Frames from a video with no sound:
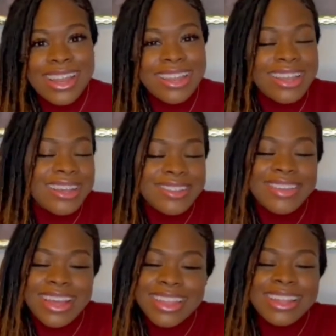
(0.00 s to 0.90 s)
Yeah,
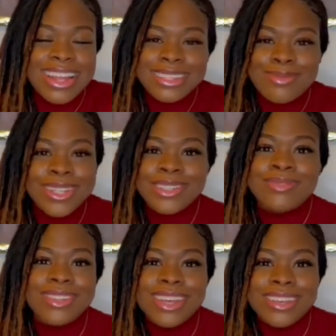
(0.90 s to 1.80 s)
I think that's my
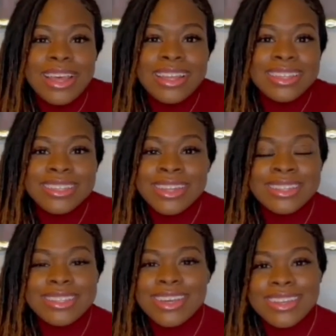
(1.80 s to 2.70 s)
dream date. The
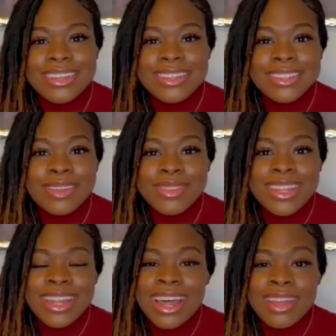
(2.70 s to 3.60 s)
sunset is something
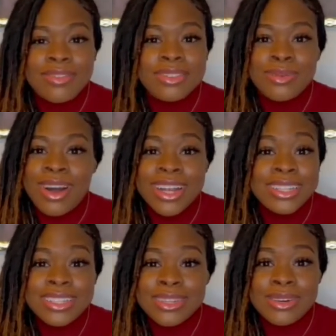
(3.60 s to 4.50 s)
that I love to
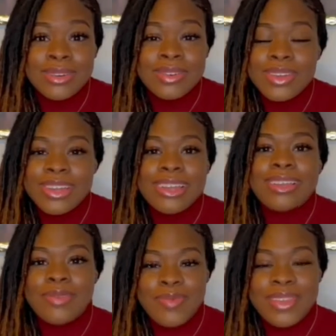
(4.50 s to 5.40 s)
watch, so
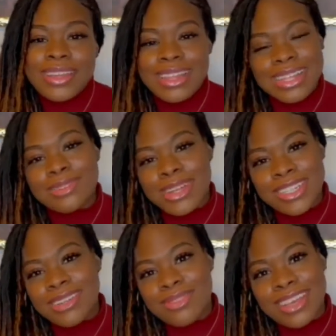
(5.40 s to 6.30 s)
that's my
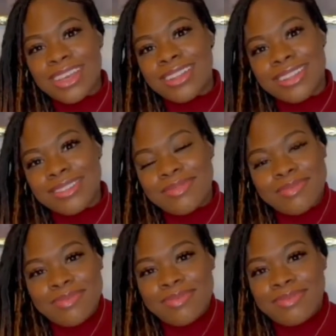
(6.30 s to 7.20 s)
dream date.
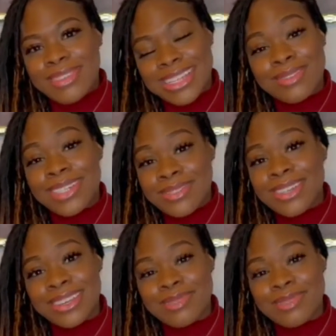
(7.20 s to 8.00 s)
That's my dream date.